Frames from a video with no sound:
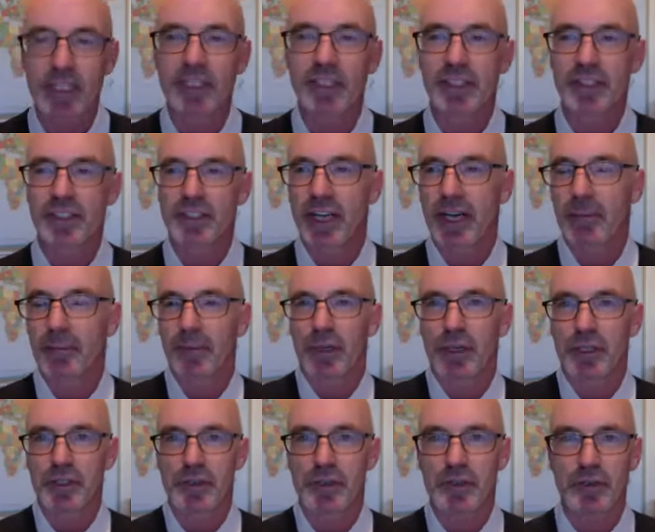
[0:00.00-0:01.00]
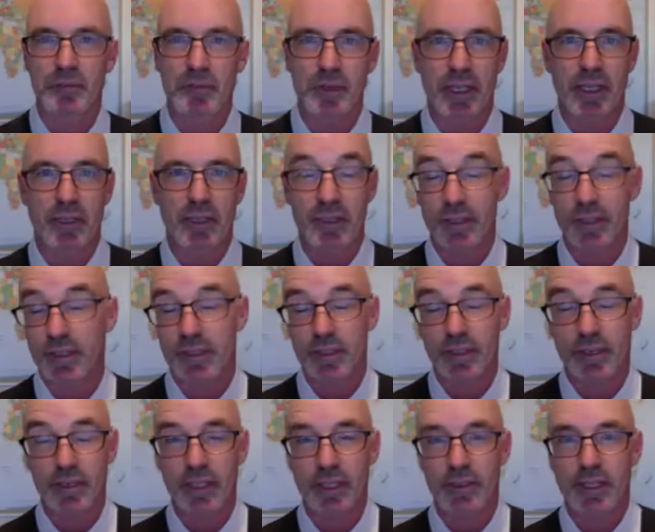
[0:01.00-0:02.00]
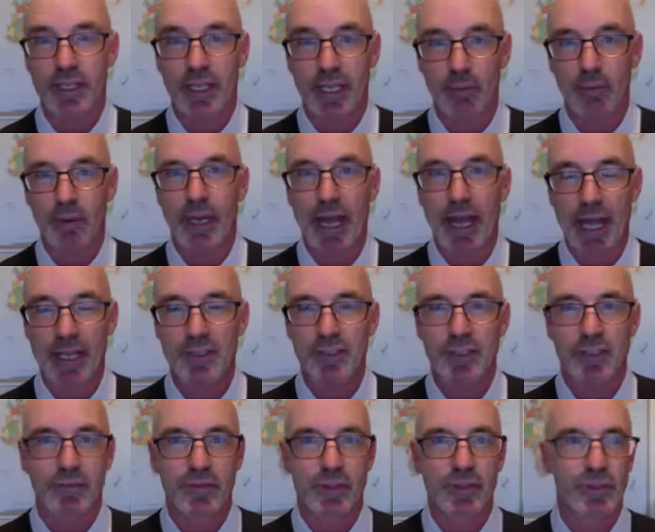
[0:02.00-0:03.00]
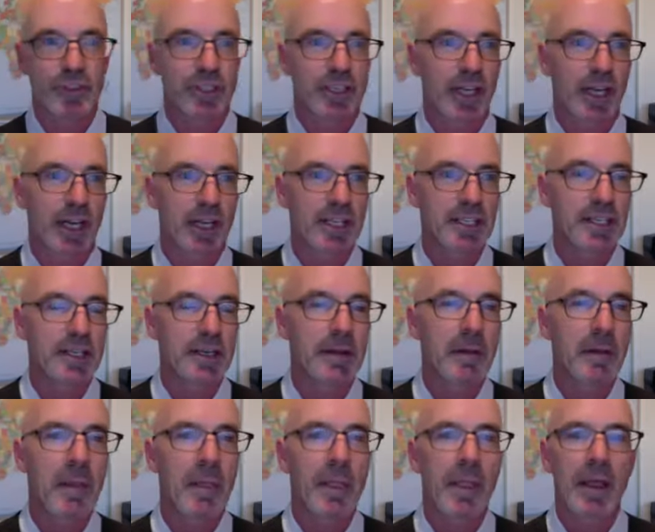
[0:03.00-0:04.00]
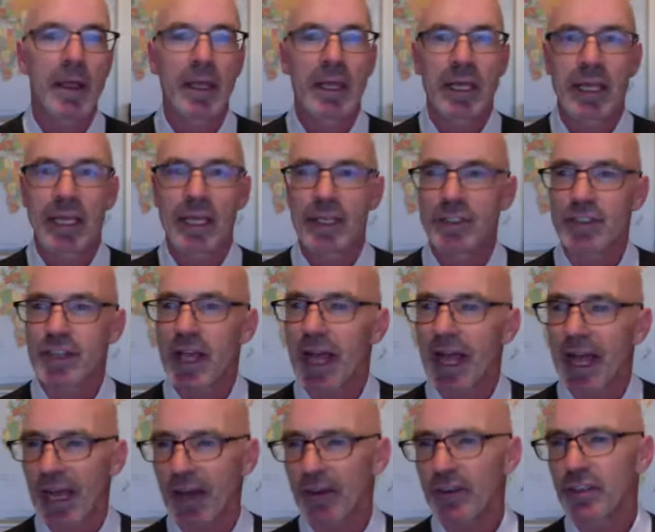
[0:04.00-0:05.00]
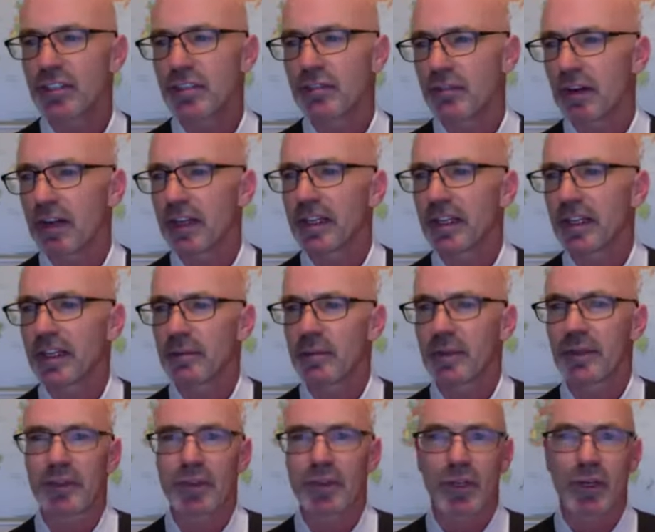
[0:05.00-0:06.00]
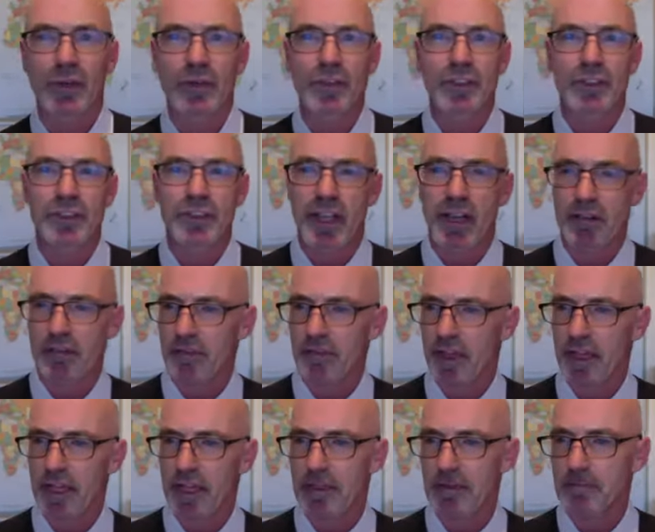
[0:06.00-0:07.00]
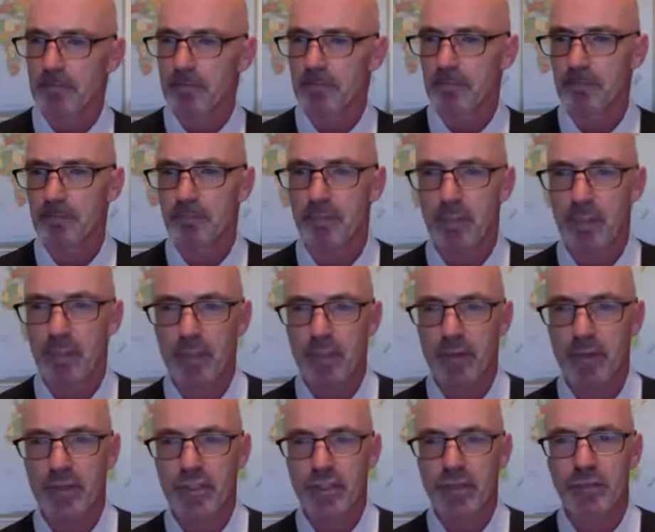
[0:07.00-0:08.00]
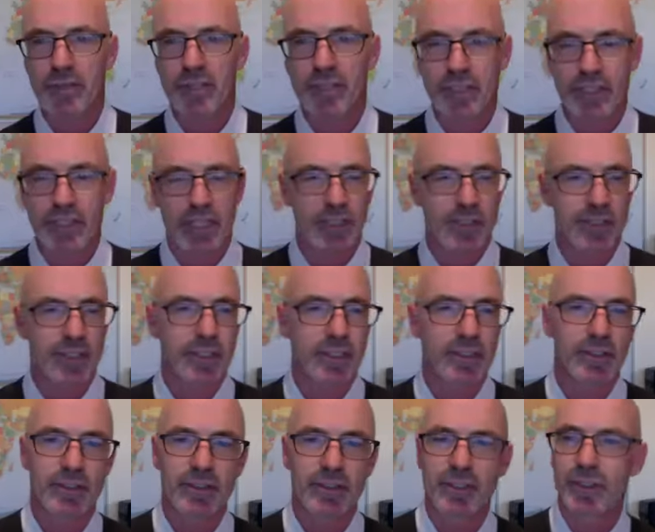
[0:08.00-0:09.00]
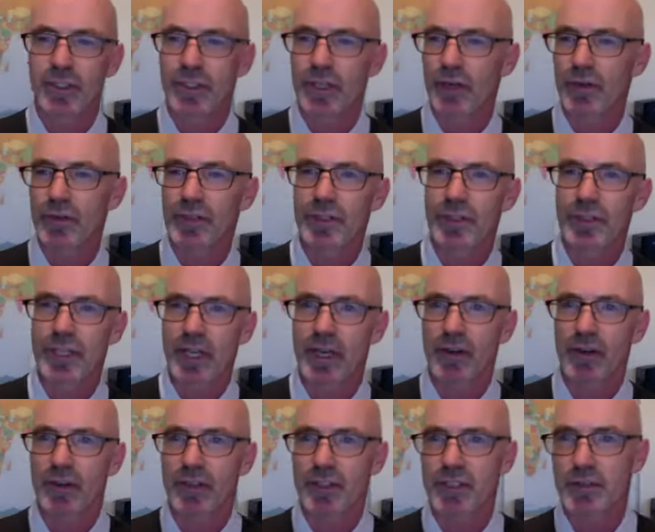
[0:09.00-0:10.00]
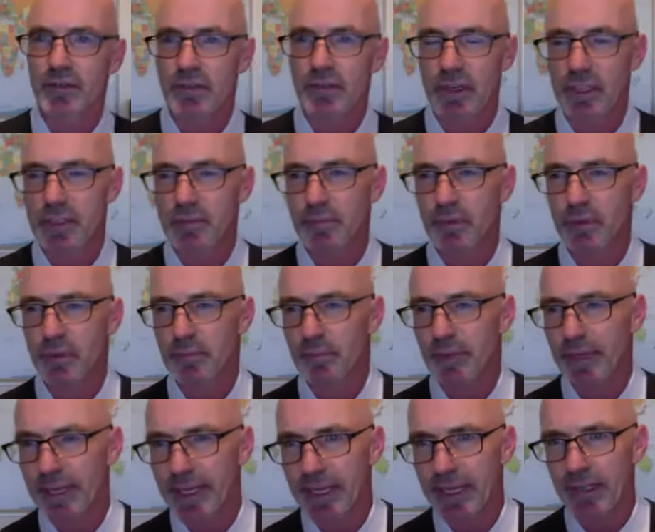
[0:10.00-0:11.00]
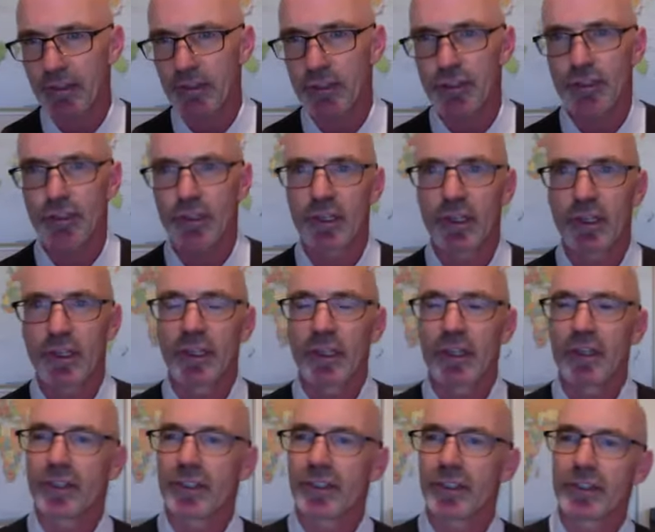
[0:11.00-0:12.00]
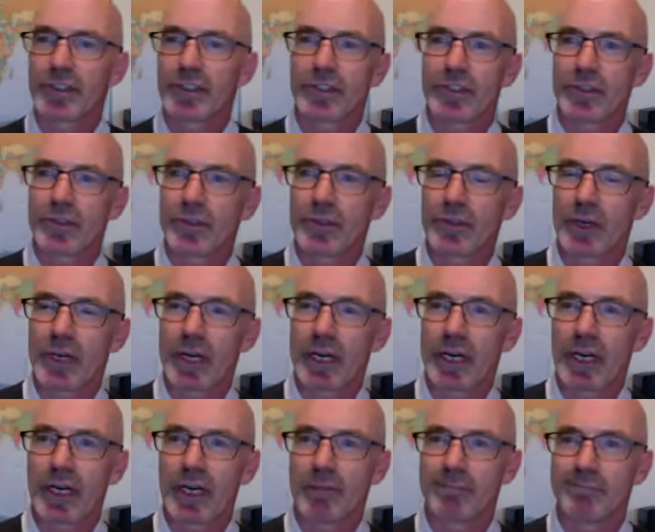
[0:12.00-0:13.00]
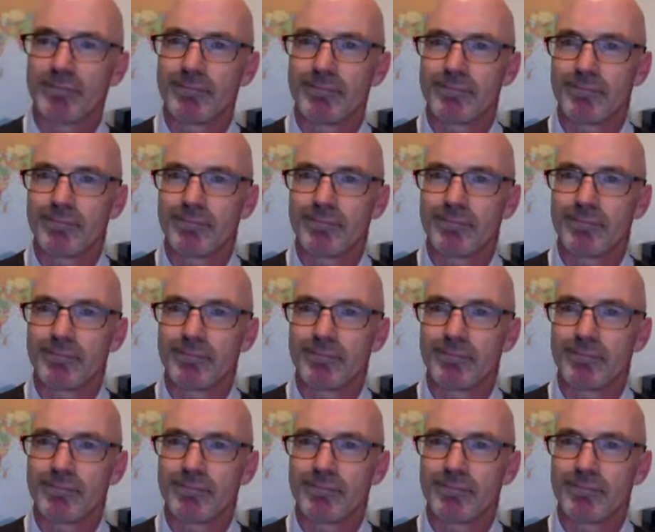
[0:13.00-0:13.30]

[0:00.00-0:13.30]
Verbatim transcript: in the chat box for me? This is the only thing I will ask of you tonight, is how did you find out about the Coaches Cafe? Did somebody tell you? Did you go to the Erickson Facebook page? Did you, um,